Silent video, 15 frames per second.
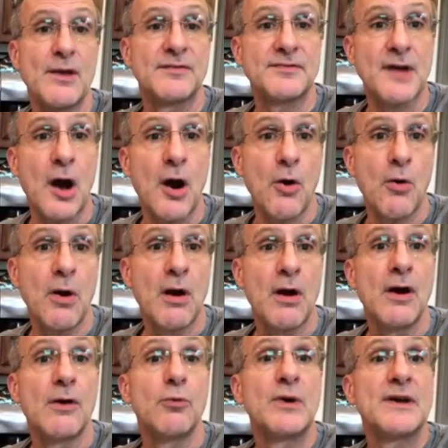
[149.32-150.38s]
So
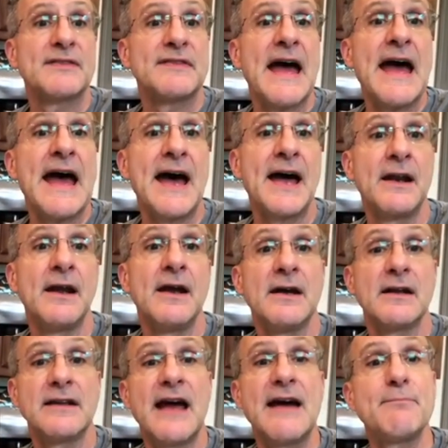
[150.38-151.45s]
with that,
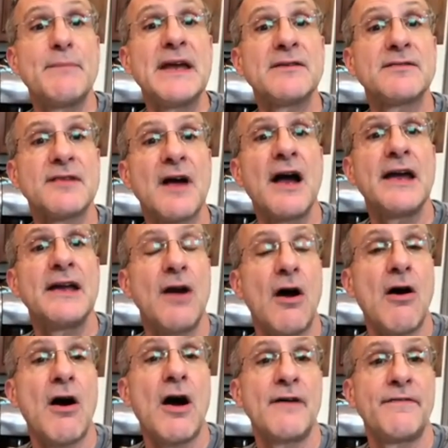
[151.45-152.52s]
let me sign
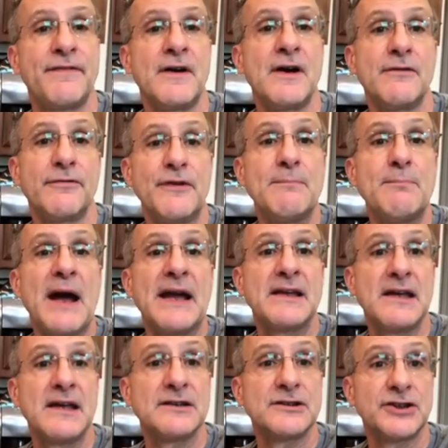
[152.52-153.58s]
off from my
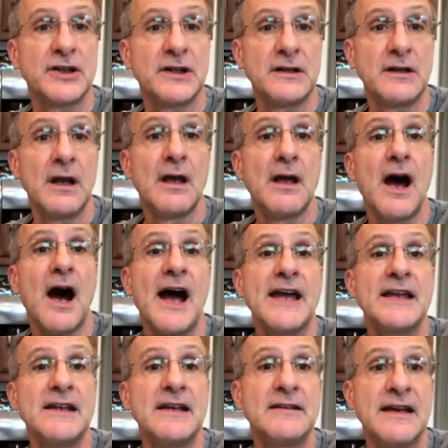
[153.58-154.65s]
kitchen. I
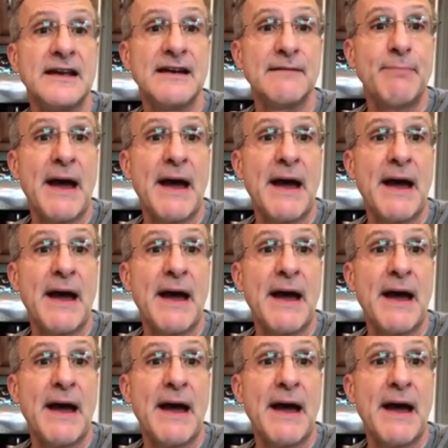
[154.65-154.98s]
need to get